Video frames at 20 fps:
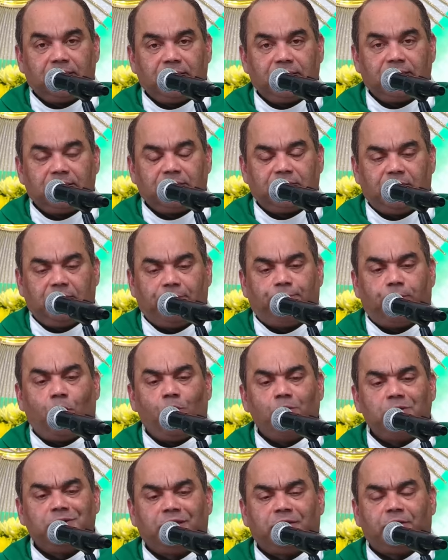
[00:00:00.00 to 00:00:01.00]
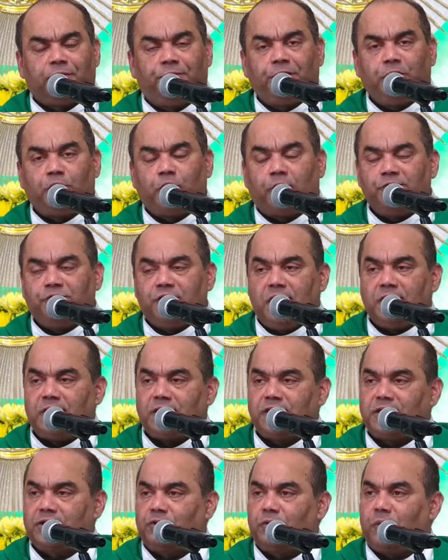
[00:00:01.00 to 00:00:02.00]
she falls at the feet of
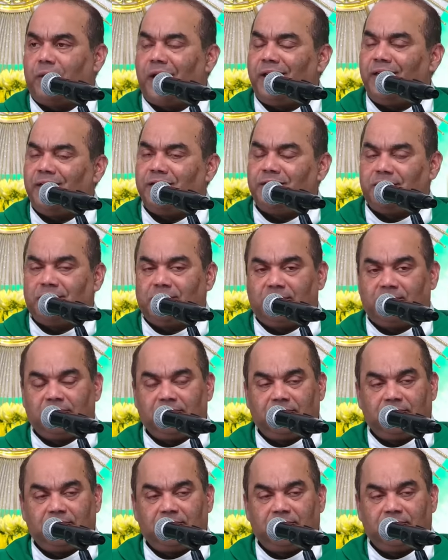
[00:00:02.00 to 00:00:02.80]
Jesus Christ,